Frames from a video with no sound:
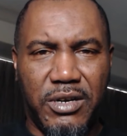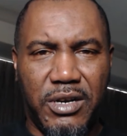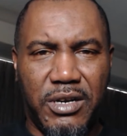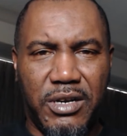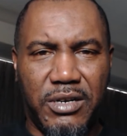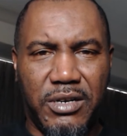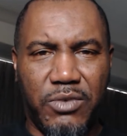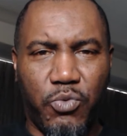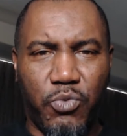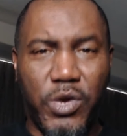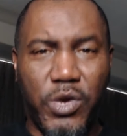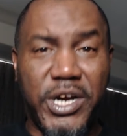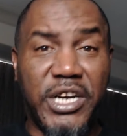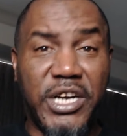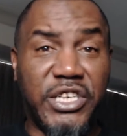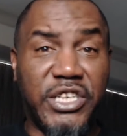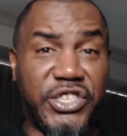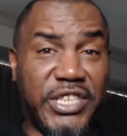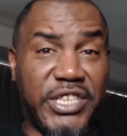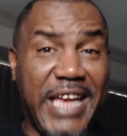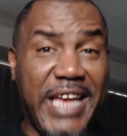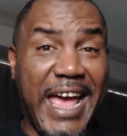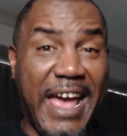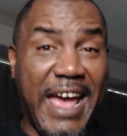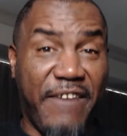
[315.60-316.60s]
one of the
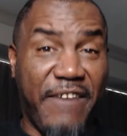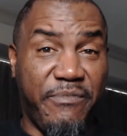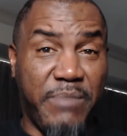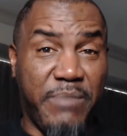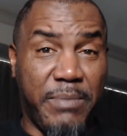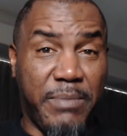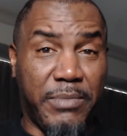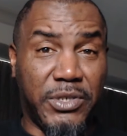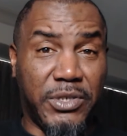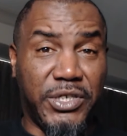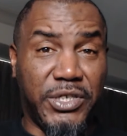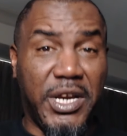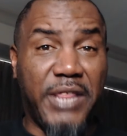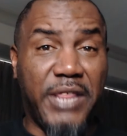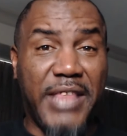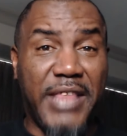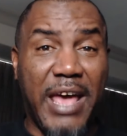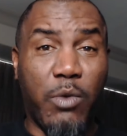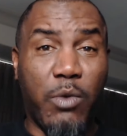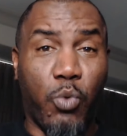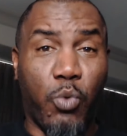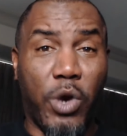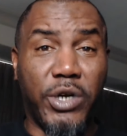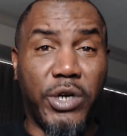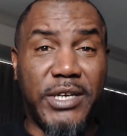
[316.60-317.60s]
staff members that
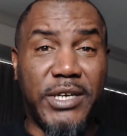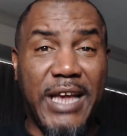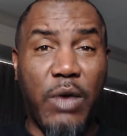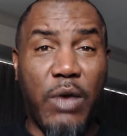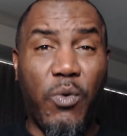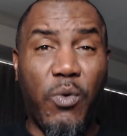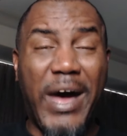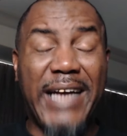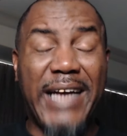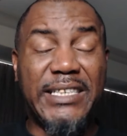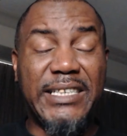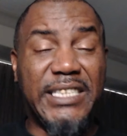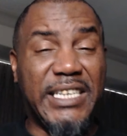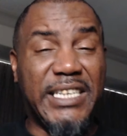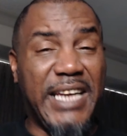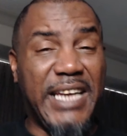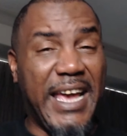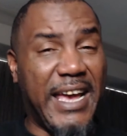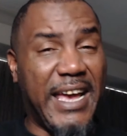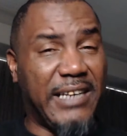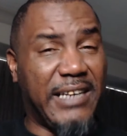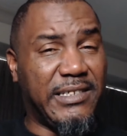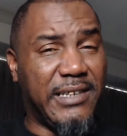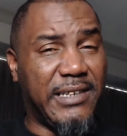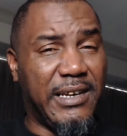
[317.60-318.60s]
worked at YTS.